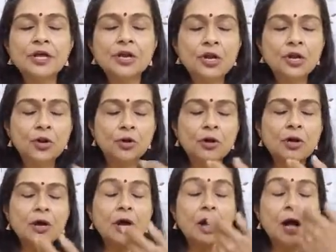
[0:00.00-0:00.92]

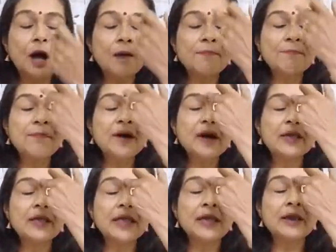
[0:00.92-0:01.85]
look up
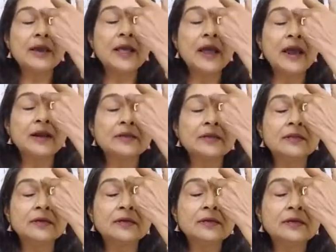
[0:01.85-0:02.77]
again at
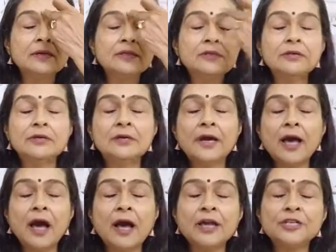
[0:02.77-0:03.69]
the third
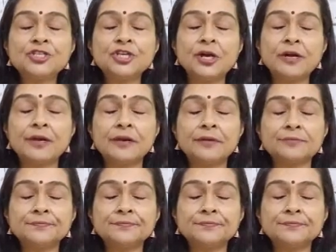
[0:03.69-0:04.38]
eye chakra.